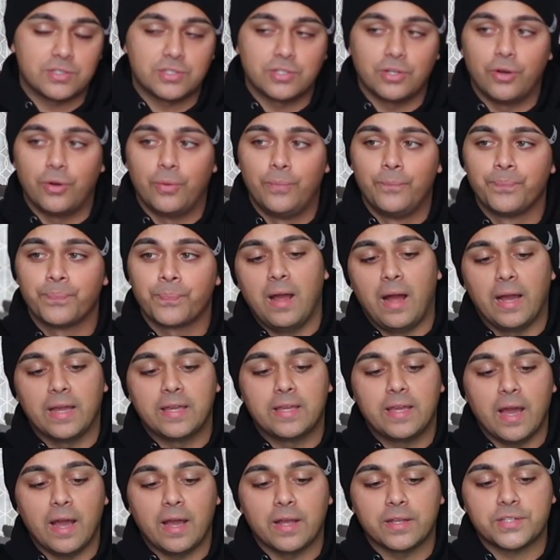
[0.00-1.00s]
So I
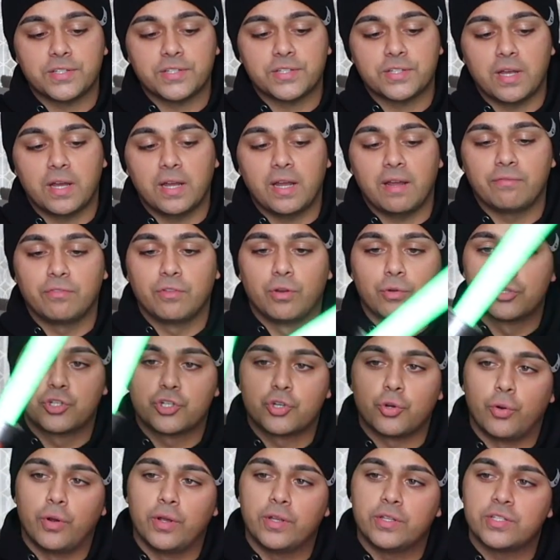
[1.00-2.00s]
guess I have no
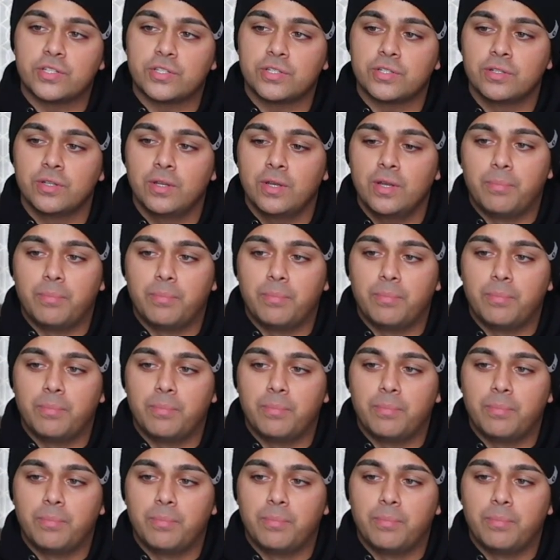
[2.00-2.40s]
choice